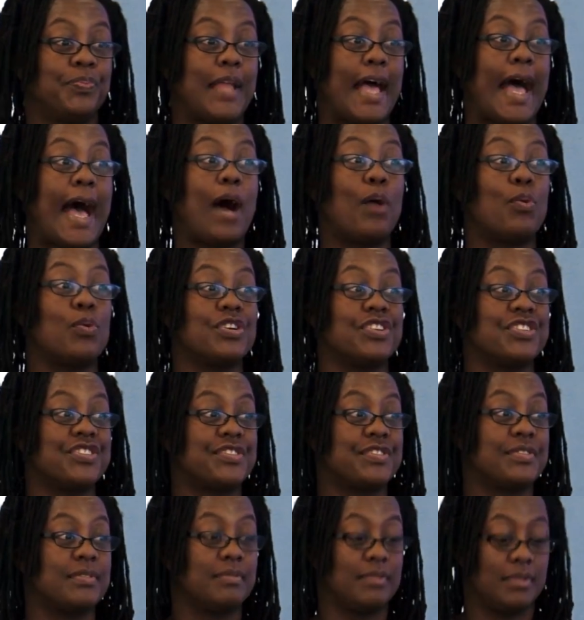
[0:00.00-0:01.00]

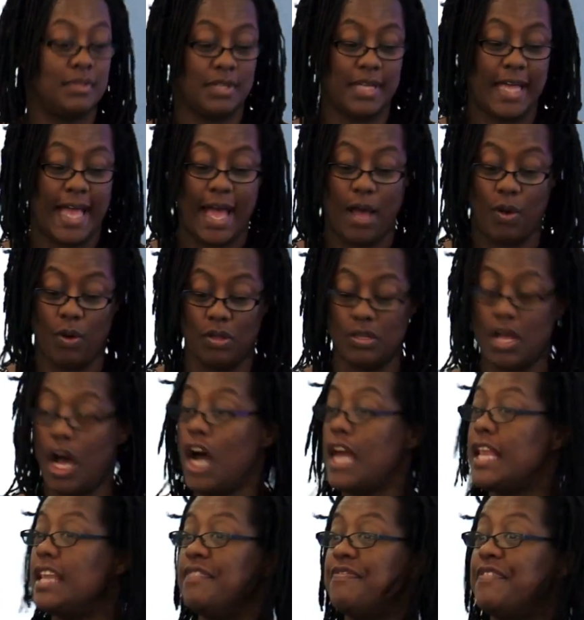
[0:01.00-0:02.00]
Hours.
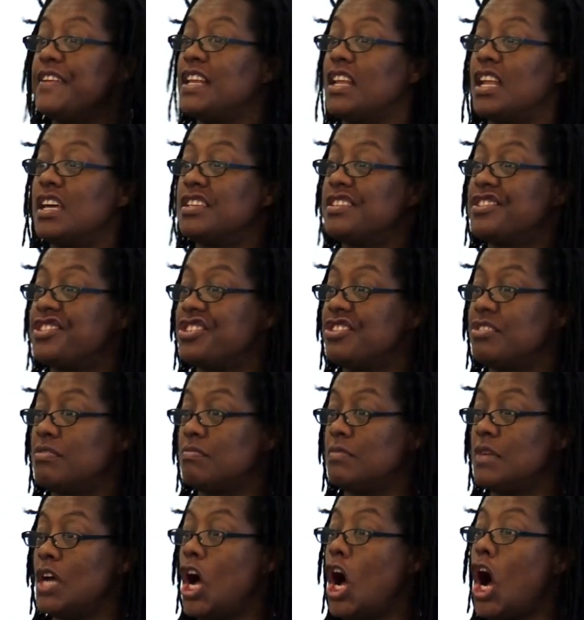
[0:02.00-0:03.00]
I live in London.
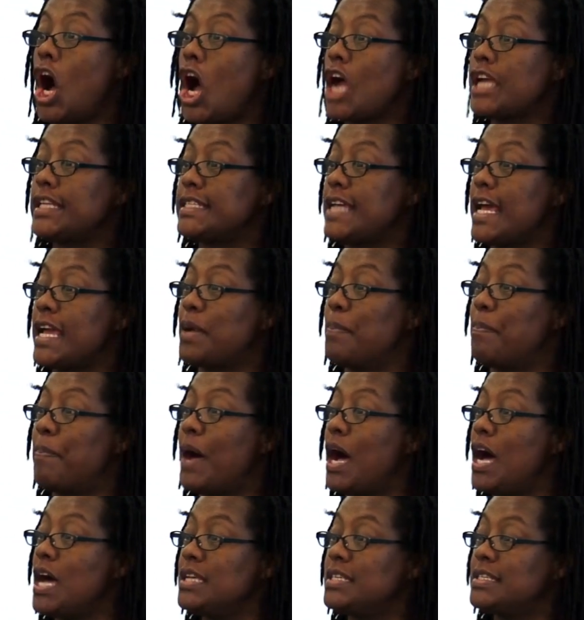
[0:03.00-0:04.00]
I can take a
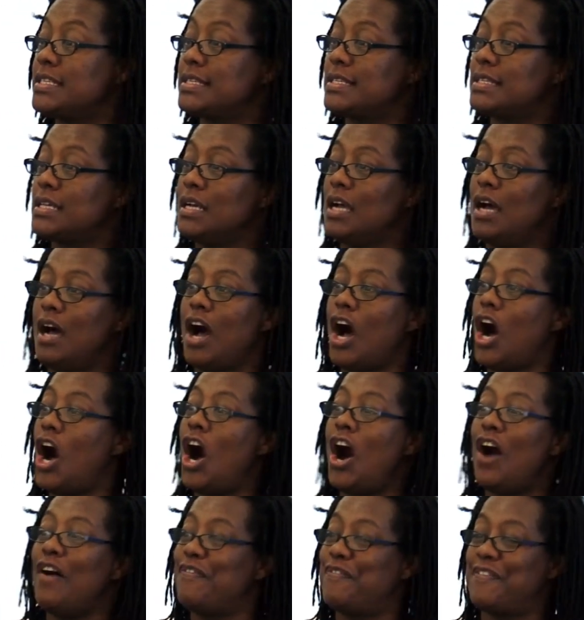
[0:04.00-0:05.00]
bus,
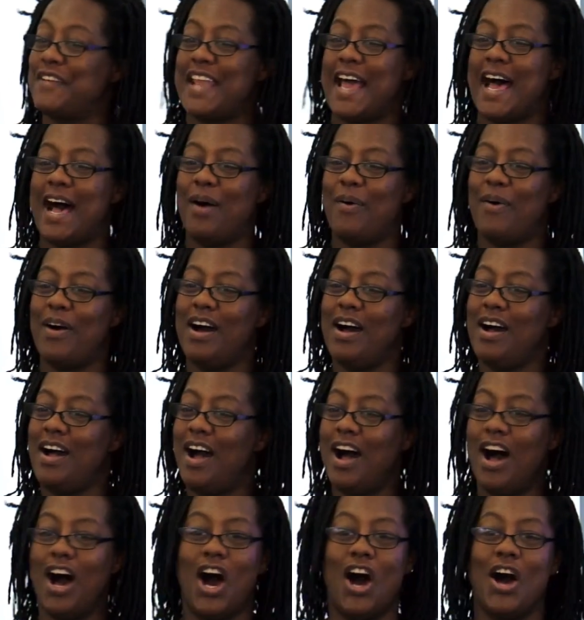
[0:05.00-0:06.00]
half an hour,
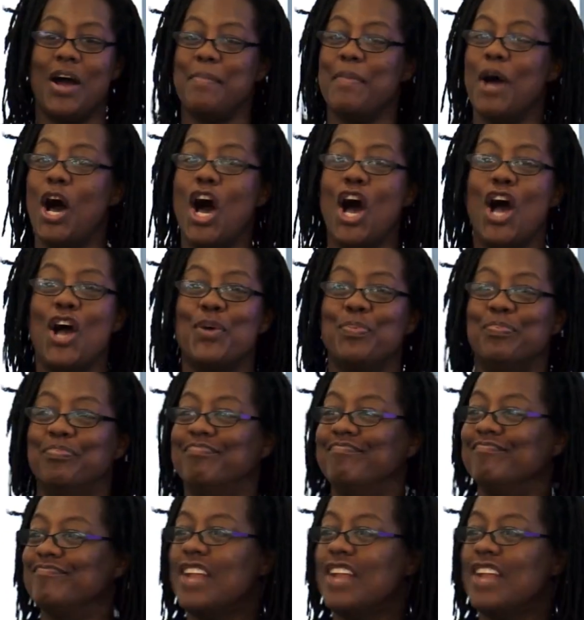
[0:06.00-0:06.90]
I'm home.